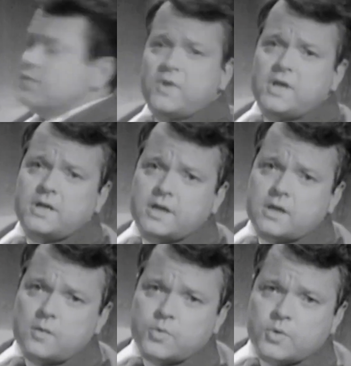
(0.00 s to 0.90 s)
vaguely
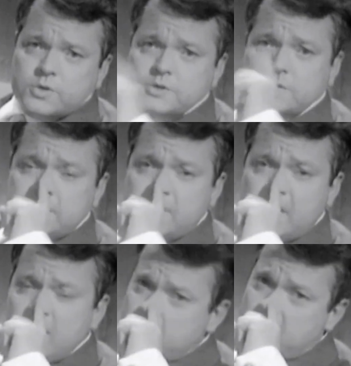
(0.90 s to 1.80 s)
comparable to it
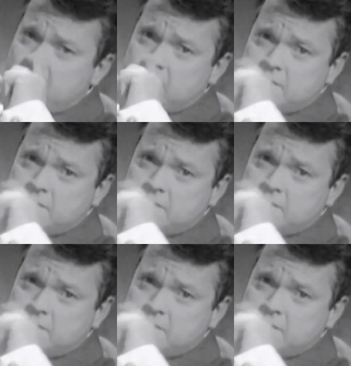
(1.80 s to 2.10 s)
anywhere.